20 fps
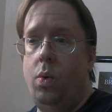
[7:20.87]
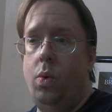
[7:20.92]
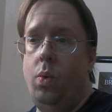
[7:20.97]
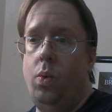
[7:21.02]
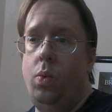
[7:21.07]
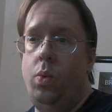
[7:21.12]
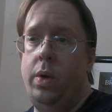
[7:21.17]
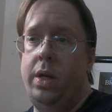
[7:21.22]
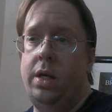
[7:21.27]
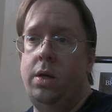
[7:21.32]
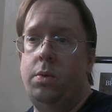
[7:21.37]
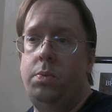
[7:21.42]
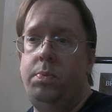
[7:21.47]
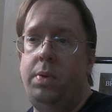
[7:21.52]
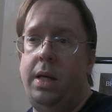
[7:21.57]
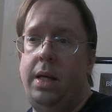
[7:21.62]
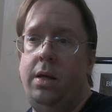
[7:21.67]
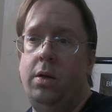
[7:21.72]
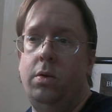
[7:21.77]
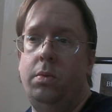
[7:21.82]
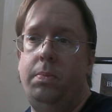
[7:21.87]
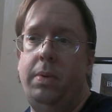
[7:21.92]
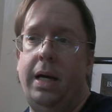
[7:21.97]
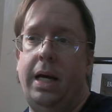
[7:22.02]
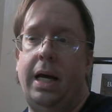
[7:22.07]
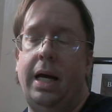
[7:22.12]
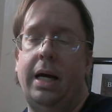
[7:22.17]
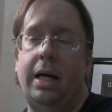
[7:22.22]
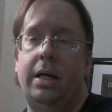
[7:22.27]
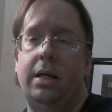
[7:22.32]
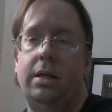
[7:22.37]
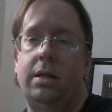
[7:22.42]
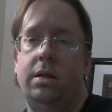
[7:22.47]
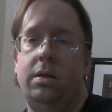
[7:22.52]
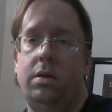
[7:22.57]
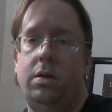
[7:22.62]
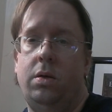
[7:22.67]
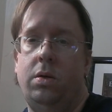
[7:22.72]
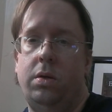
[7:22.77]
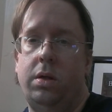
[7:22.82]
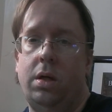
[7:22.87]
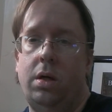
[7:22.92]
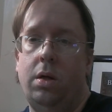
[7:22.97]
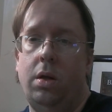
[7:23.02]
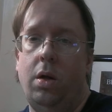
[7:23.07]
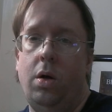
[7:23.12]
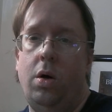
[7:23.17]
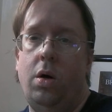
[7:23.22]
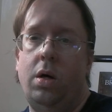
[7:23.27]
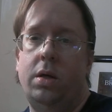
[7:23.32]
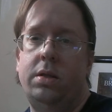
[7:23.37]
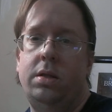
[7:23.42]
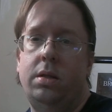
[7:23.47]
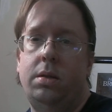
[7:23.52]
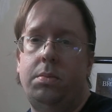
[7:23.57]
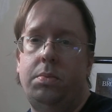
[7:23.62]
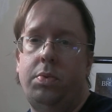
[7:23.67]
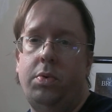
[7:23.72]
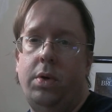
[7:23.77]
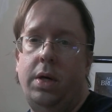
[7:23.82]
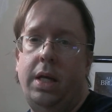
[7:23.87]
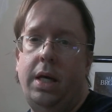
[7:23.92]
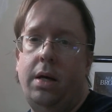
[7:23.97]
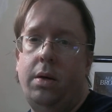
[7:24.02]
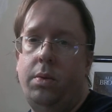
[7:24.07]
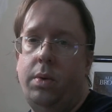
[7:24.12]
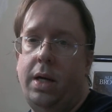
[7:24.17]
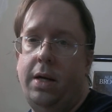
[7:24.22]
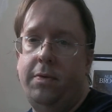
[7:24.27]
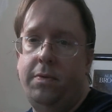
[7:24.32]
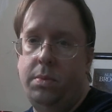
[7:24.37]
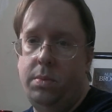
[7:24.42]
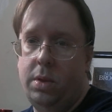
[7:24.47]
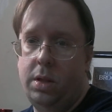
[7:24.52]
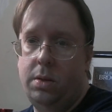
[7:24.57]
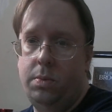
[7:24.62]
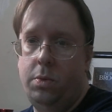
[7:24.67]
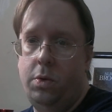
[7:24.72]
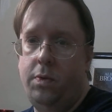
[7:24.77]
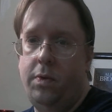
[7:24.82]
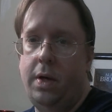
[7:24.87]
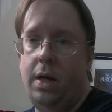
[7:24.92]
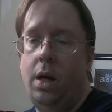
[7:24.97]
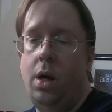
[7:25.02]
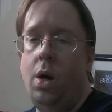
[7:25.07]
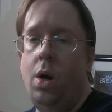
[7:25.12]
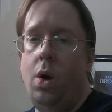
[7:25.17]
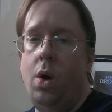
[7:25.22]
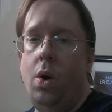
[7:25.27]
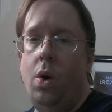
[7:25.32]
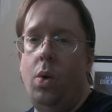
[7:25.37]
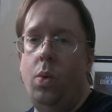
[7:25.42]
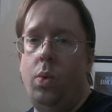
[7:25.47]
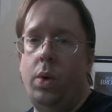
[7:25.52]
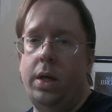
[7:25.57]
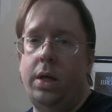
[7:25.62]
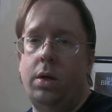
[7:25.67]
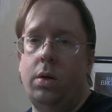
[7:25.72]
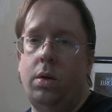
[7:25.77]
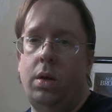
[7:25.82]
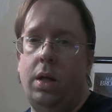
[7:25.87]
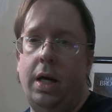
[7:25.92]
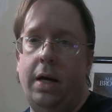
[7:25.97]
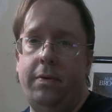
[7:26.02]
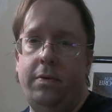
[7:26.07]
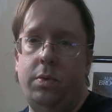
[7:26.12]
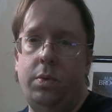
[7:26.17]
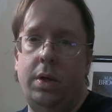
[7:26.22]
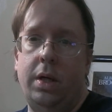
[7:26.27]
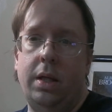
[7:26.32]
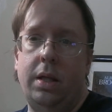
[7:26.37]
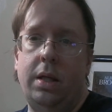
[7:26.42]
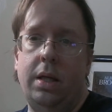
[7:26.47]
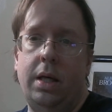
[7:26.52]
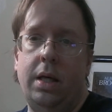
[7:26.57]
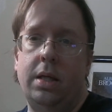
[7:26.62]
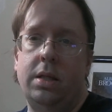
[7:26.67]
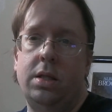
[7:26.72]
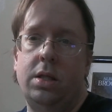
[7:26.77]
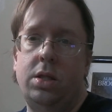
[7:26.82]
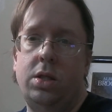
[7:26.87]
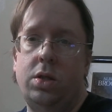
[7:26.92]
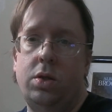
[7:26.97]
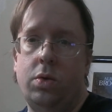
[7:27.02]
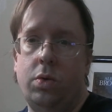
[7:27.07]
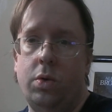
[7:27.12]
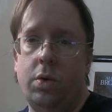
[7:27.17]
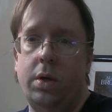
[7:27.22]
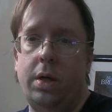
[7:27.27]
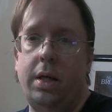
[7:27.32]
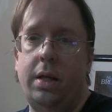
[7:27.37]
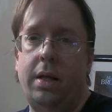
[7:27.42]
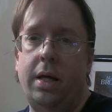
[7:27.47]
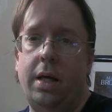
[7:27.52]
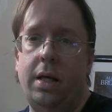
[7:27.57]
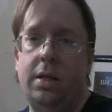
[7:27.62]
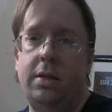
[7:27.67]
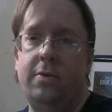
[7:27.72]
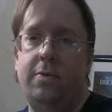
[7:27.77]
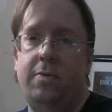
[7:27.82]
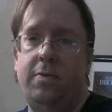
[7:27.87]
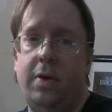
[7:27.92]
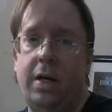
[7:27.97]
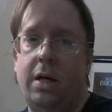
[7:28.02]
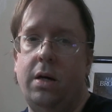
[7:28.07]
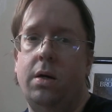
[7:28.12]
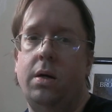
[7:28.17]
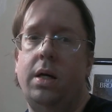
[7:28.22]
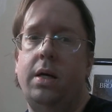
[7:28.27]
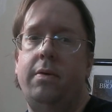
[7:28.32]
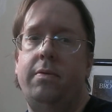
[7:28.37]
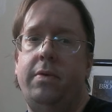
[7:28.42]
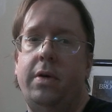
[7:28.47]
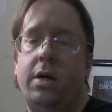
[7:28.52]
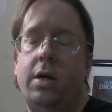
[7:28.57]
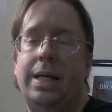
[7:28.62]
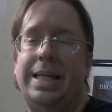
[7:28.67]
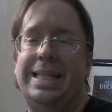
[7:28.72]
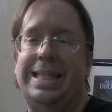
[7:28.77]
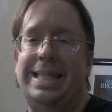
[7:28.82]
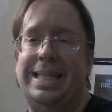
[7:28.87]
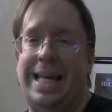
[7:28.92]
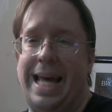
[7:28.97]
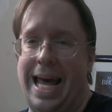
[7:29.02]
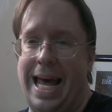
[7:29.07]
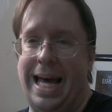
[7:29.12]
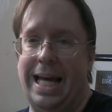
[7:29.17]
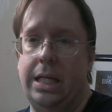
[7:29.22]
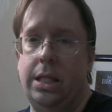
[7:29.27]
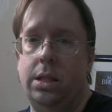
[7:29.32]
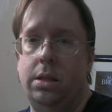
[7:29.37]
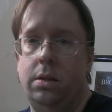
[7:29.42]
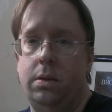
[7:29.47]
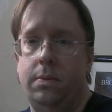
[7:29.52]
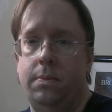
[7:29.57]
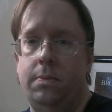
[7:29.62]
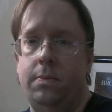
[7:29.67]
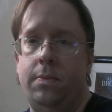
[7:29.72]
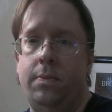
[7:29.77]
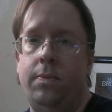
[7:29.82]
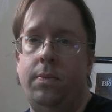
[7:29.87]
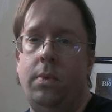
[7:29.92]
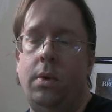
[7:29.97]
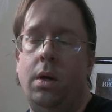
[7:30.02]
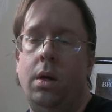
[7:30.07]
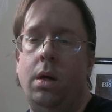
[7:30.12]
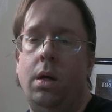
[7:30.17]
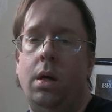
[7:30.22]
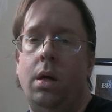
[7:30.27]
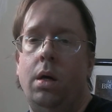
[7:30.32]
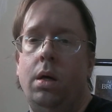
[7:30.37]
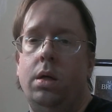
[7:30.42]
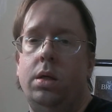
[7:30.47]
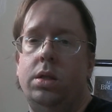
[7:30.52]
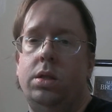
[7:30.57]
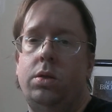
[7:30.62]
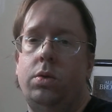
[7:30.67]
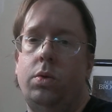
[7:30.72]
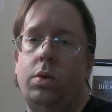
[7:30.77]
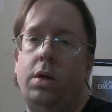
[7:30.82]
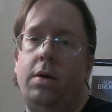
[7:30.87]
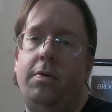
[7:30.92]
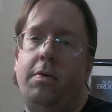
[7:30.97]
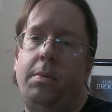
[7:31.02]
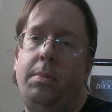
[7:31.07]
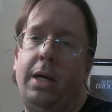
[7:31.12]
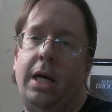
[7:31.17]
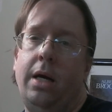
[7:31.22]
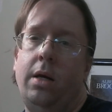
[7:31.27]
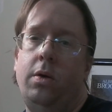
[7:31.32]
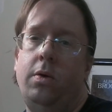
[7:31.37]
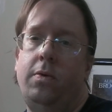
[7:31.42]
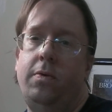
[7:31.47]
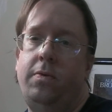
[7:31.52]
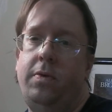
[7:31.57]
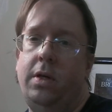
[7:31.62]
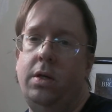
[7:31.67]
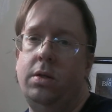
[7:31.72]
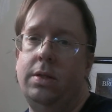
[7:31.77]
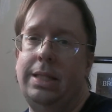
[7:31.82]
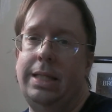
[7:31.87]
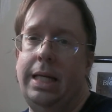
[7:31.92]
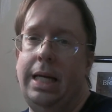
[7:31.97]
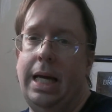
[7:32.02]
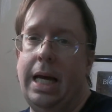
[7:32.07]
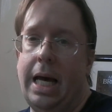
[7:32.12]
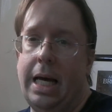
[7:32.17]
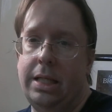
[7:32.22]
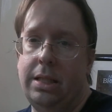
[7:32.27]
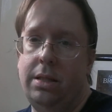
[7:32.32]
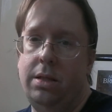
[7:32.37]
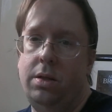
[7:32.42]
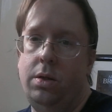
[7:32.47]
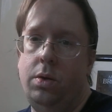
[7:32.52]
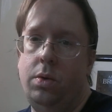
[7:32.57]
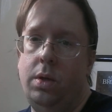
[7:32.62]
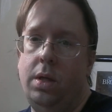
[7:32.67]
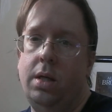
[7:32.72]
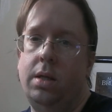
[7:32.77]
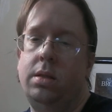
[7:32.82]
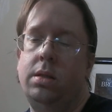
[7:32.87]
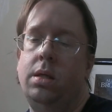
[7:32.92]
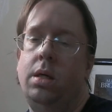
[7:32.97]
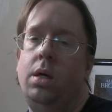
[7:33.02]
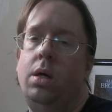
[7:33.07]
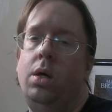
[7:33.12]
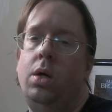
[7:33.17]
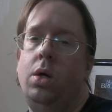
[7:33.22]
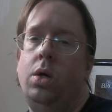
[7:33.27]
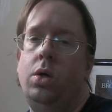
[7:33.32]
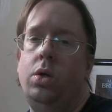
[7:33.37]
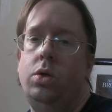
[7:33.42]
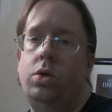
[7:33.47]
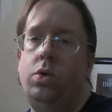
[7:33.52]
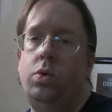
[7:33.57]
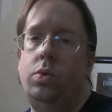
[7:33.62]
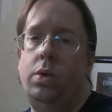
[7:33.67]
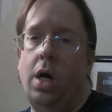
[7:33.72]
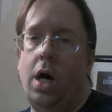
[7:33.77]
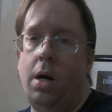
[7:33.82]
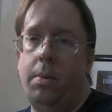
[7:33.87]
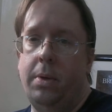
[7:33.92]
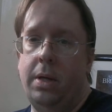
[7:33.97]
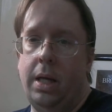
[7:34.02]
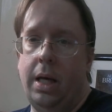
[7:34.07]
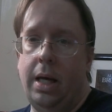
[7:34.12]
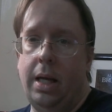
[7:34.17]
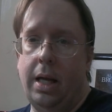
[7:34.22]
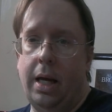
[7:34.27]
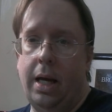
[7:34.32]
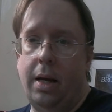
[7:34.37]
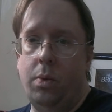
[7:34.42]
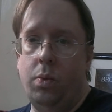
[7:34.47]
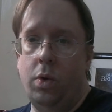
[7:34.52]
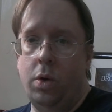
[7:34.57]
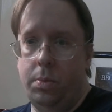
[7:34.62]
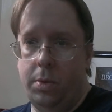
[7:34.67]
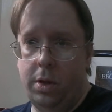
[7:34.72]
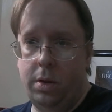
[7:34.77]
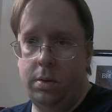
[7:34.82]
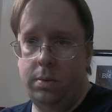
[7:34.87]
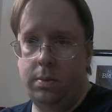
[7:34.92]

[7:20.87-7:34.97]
when you peel back all the gloss and pretty away from this movie, what you're left with is a story that is very, very sad. The story of a man who feels that he has to do this to dominate a woman.